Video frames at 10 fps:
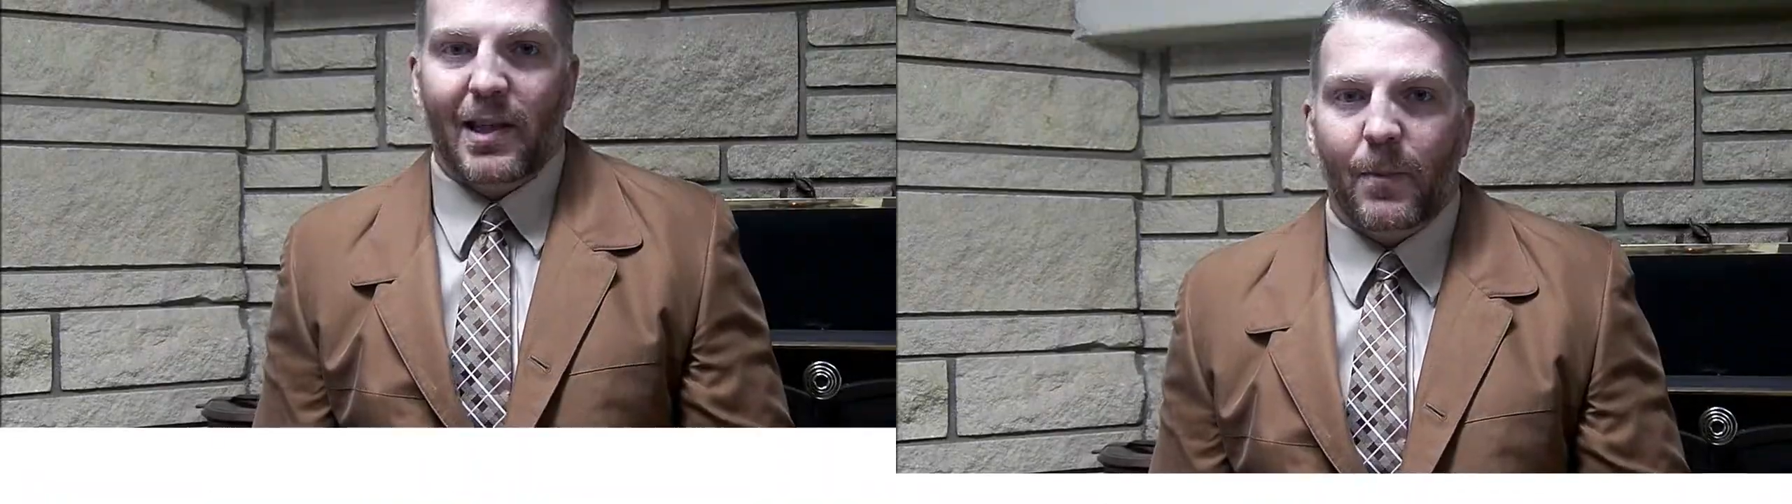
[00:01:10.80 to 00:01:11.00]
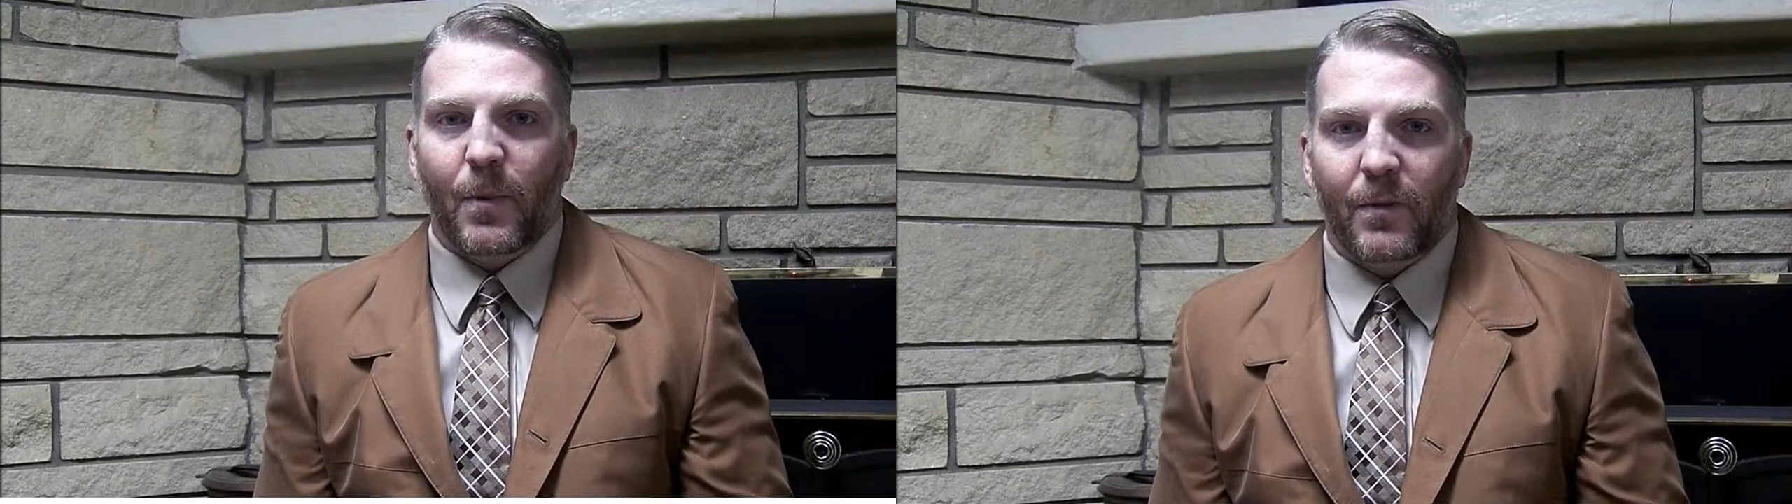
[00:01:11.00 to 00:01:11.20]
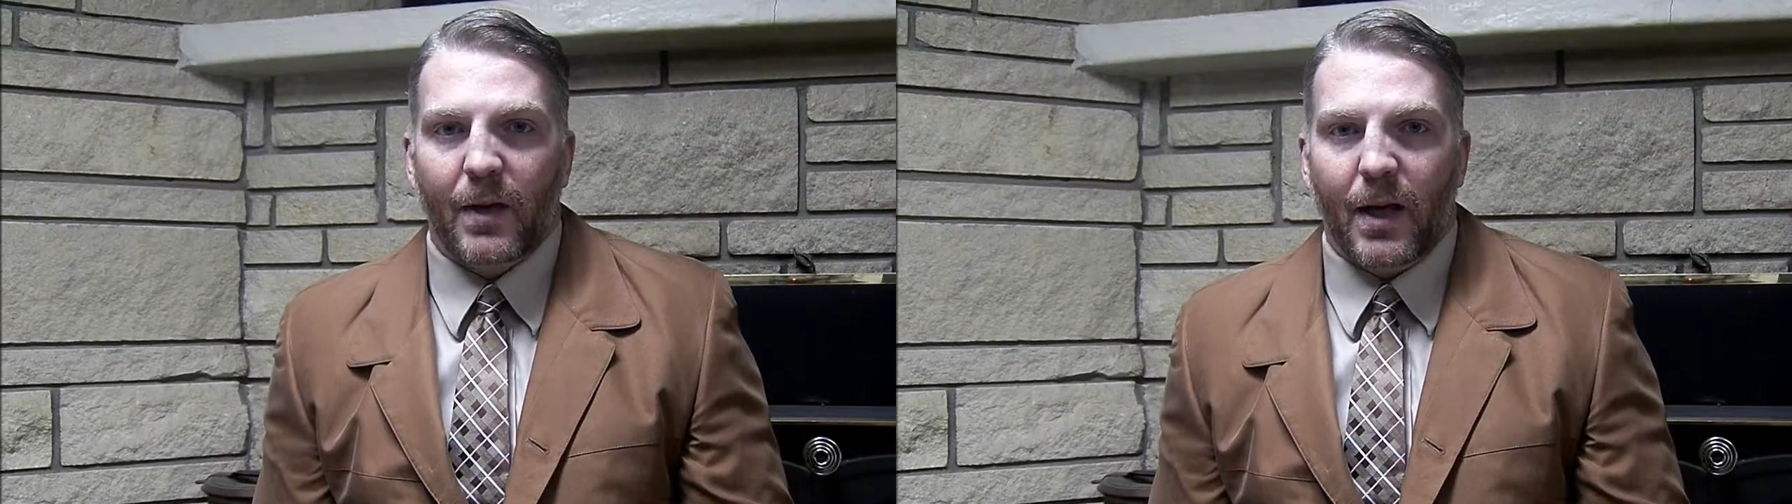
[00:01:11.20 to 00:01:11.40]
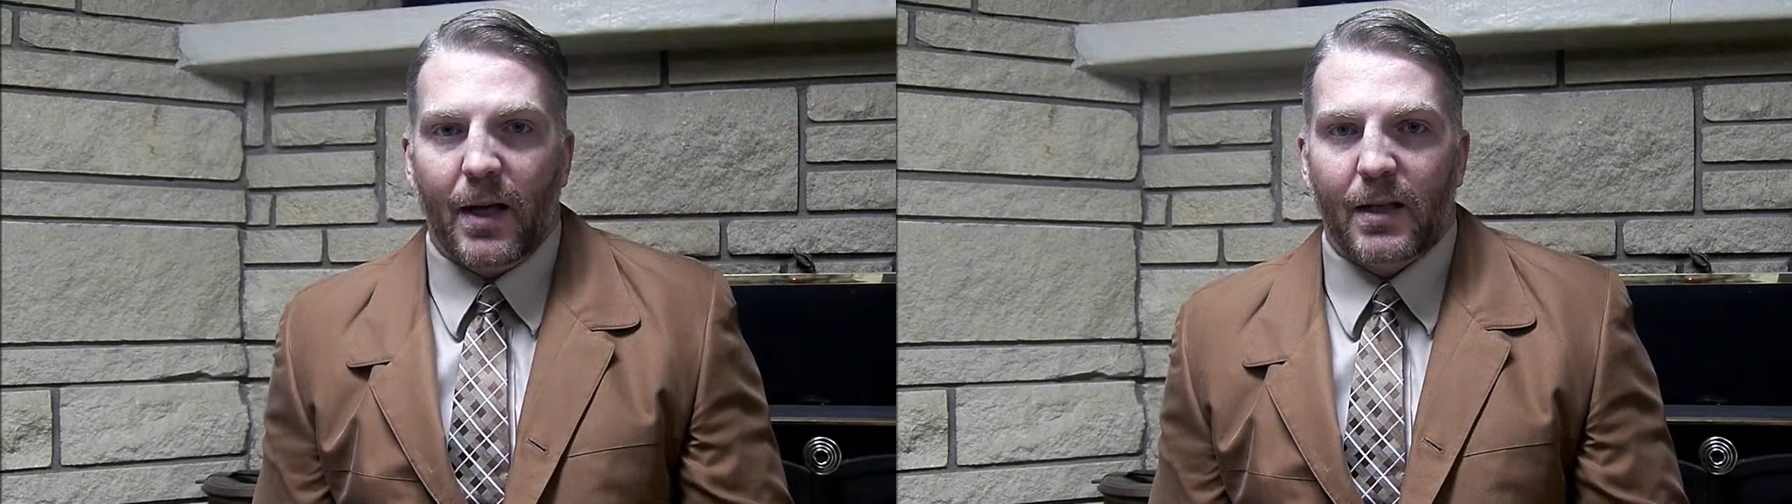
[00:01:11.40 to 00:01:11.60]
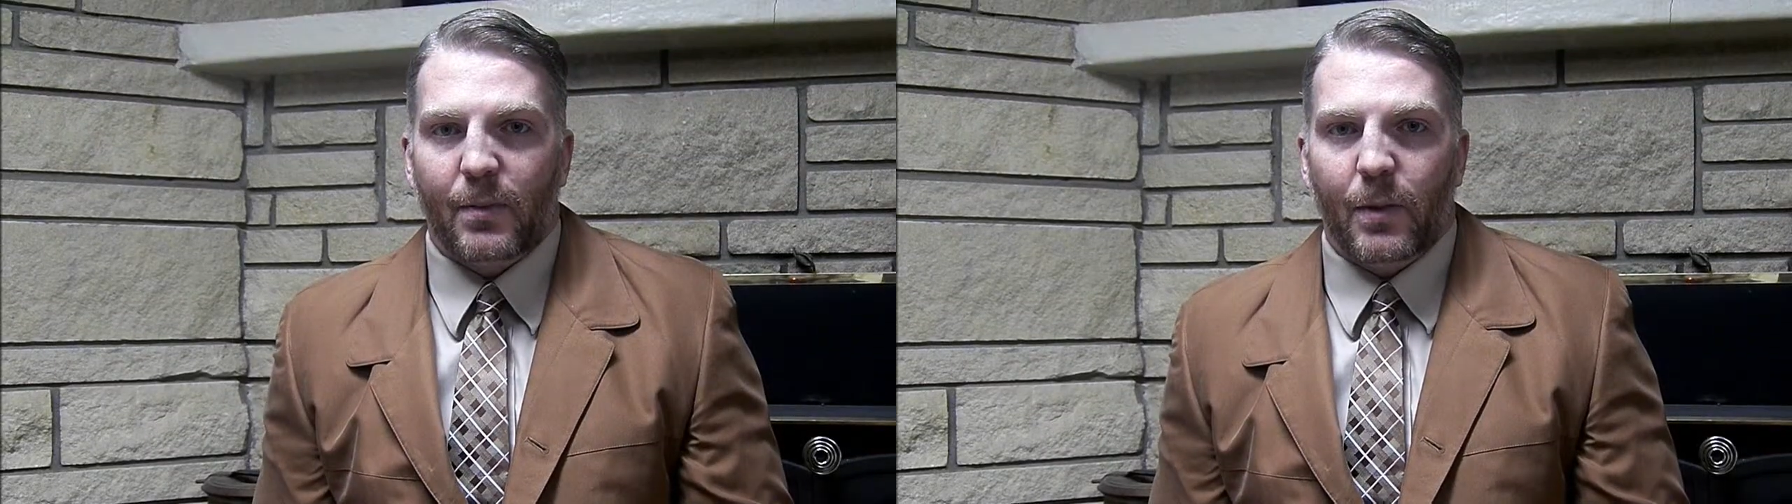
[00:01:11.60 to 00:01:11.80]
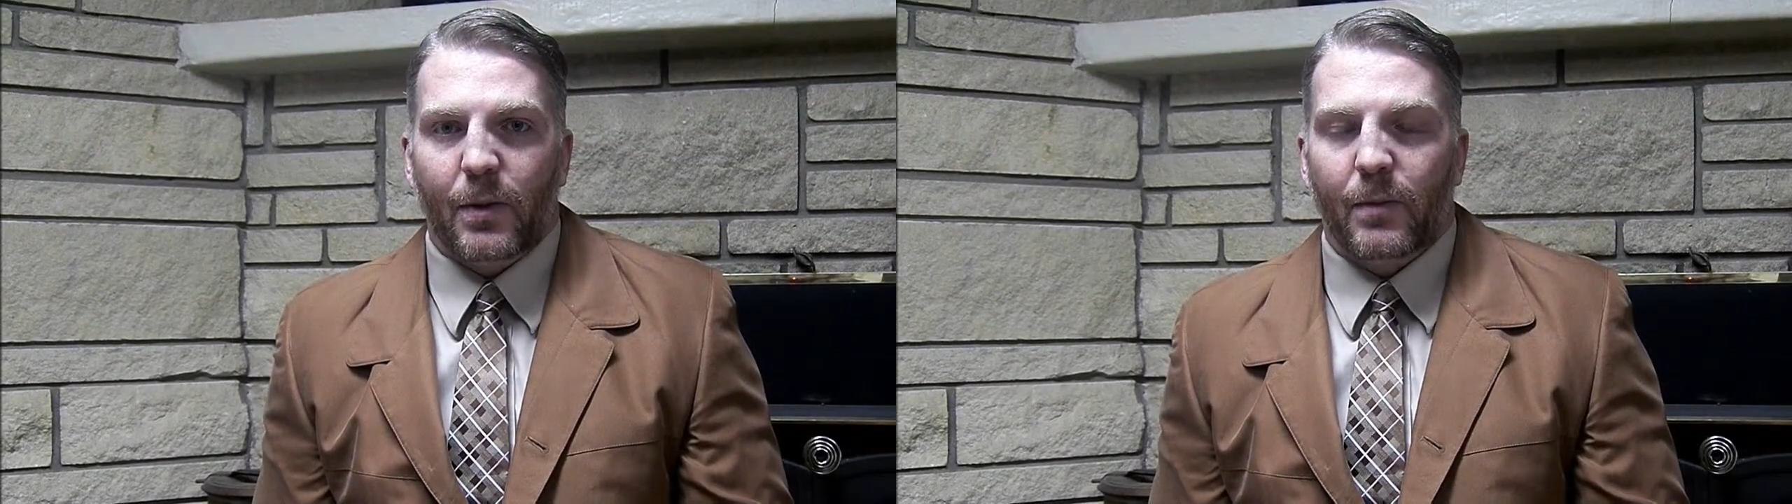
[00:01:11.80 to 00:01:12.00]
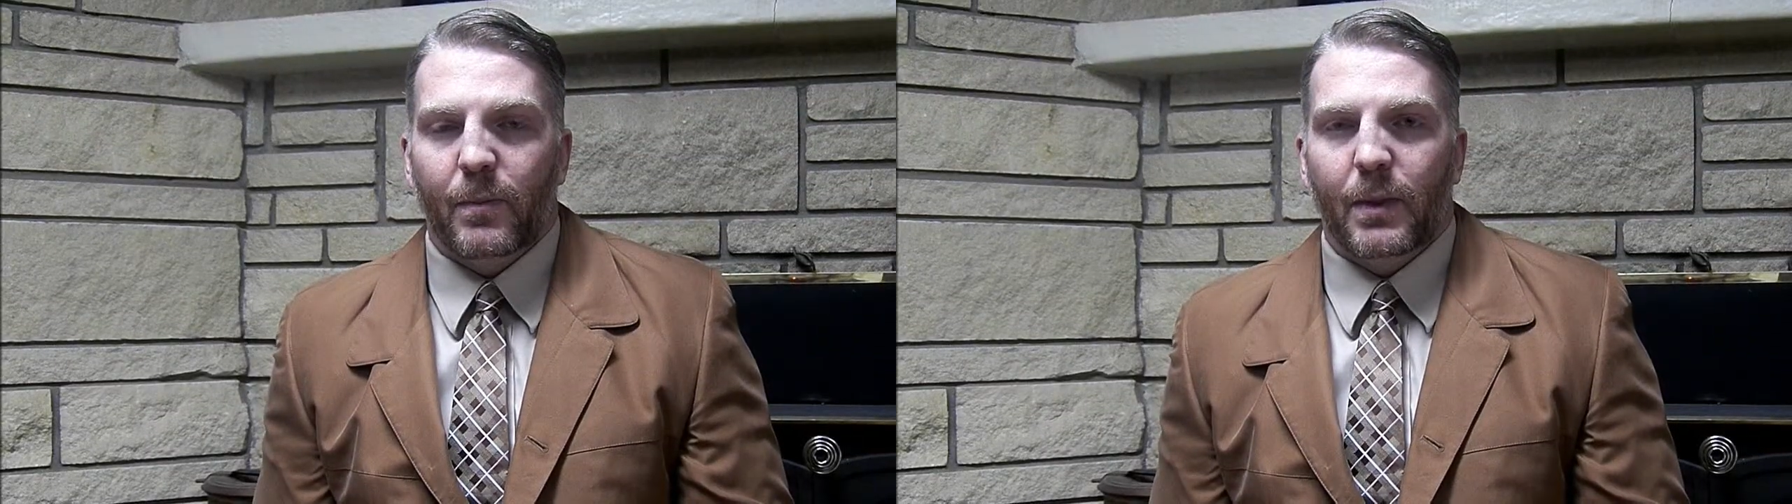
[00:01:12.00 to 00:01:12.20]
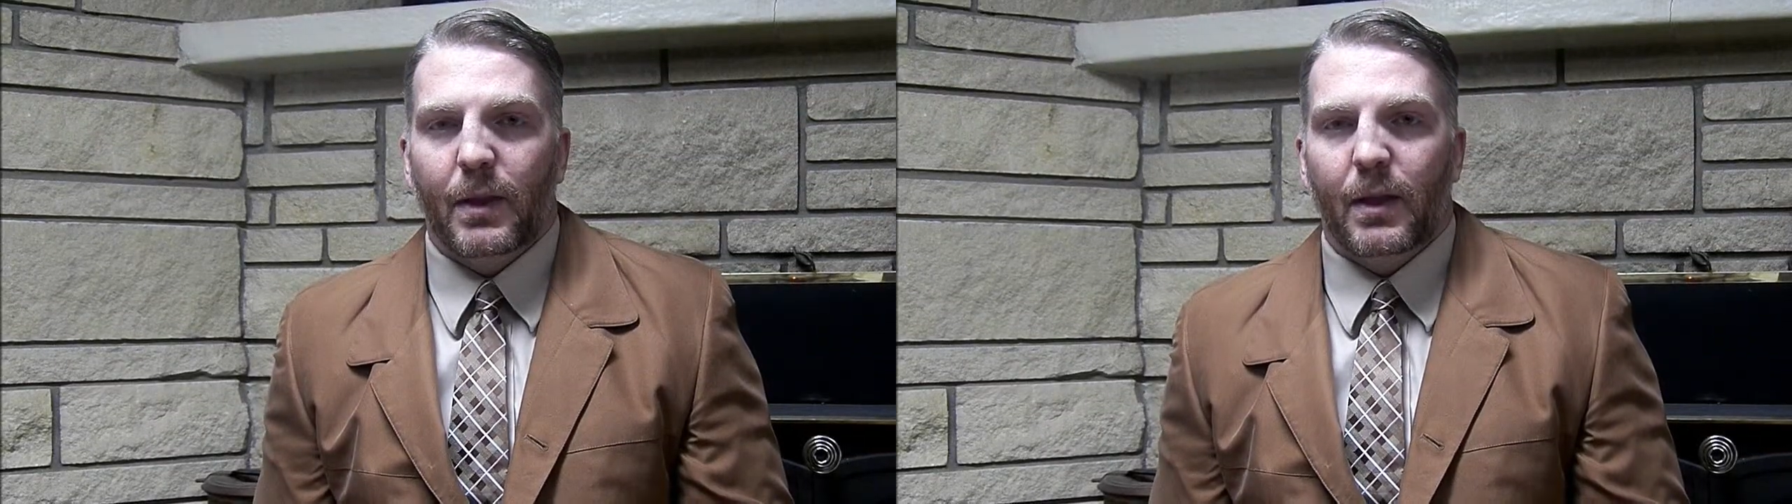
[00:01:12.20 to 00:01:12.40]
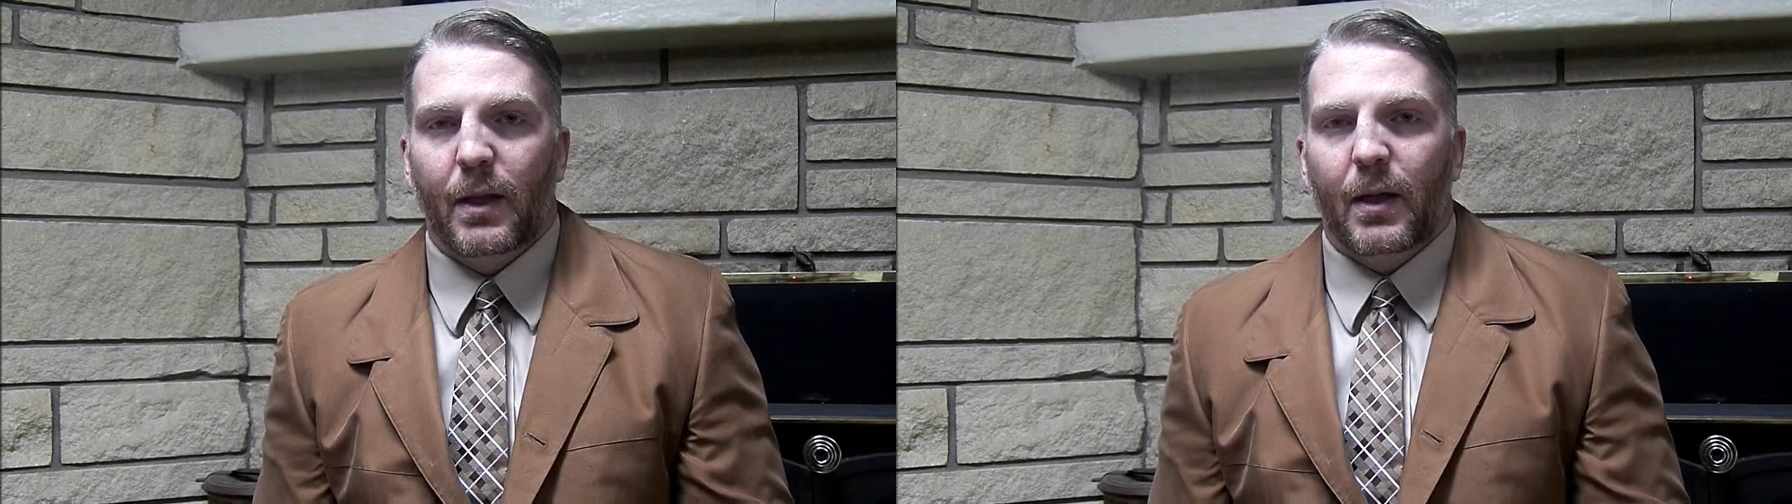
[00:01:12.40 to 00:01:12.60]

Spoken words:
just the tip of the iceberg, but